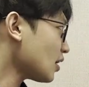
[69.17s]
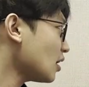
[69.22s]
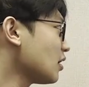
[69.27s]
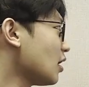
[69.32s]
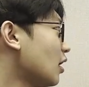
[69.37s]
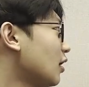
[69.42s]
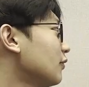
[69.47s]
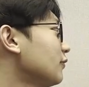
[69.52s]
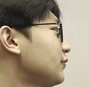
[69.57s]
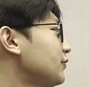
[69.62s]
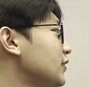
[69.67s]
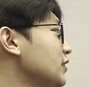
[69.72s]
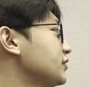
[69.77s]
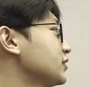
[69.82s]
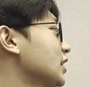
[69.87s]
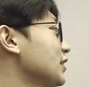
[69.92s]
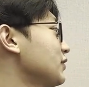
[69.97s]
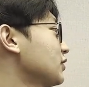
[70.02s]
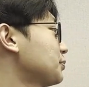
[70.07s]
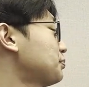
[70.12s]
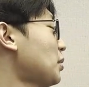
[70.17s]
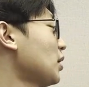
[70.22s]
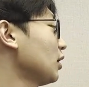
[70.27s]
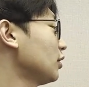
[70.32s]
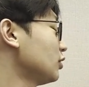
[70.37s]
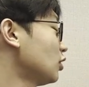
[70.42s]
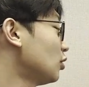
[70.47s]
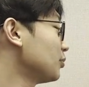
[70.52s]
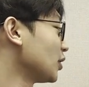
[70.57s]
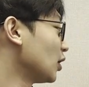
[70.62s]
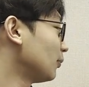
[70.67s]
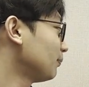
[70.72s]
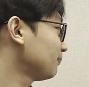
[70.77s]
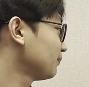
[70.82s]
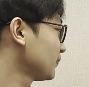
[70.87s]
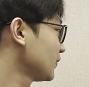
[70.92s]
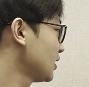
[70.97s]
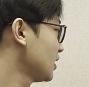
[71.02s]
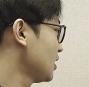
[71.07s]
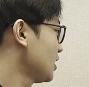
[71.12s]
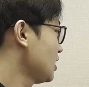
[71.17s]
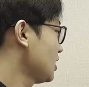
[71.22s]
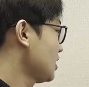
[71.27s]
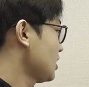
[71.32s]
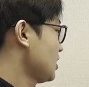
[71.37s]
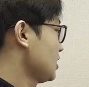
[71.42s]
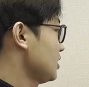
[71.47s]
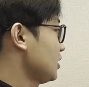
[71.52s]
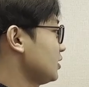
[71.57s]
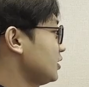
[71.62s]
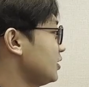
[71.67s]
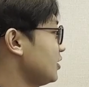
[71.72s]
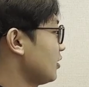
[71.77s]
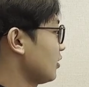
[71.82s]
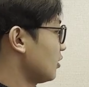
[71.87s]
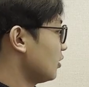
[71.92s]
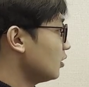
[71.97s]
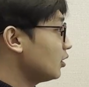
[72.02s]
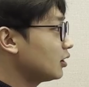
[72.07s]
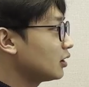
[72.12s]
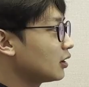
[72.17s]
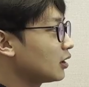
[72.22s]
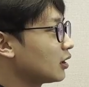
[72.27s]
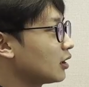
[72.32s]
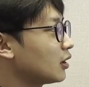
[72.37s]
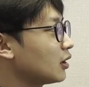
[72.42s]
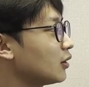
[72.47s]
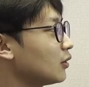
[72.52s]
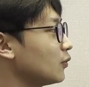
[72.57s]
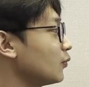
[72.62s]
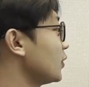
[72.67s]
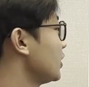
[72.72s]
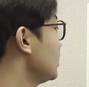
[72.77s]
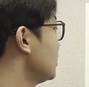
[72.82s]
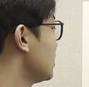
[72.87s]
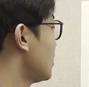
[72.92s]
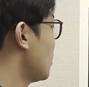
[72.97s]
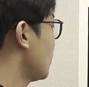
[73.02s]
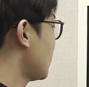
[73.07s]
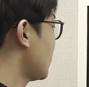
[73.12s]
of this given polynomial. Here we know